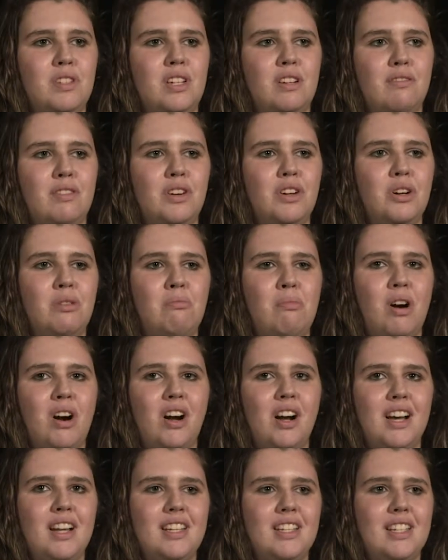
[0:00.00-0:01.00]
difficult
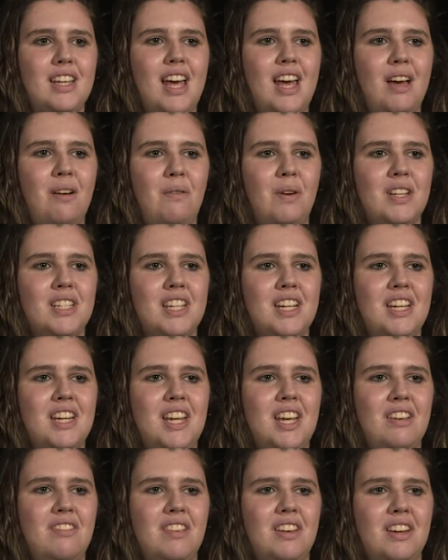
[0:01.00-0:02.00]
part, I'd say, wasn't
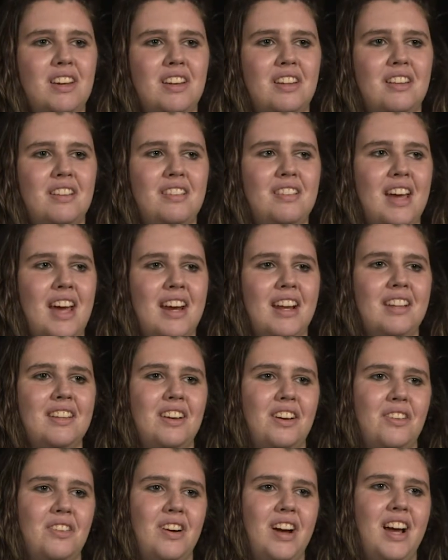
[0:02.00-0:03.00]
even getting the
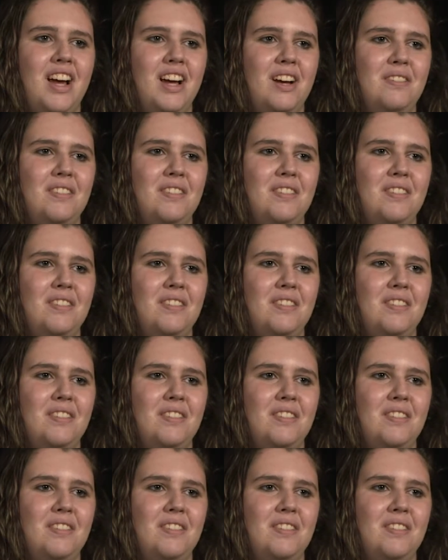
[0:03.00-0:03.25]
grant,